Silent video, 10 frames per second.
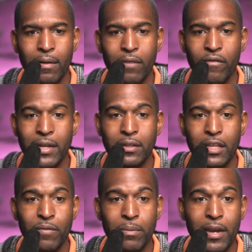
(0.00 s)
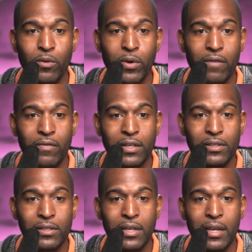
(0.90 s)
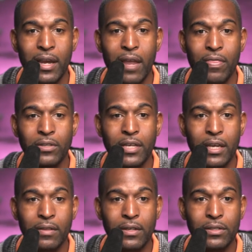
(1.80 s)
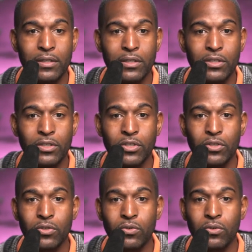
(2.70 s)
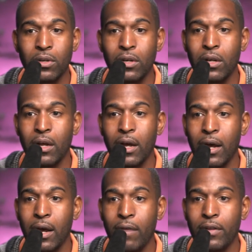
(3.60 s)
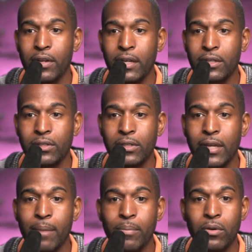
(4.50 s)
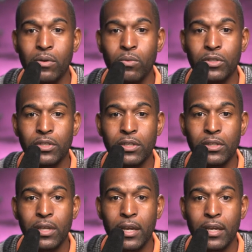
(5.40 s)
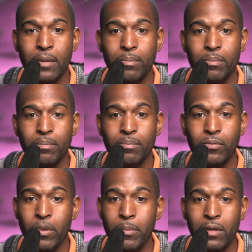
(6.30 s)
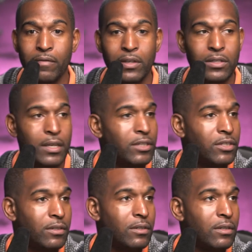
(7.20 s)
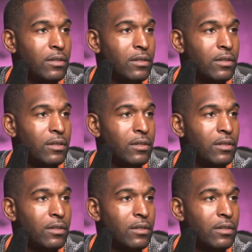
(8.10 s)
the fact that they've been made aware of this, and they're taking this to the next step, which is a criminal investigation.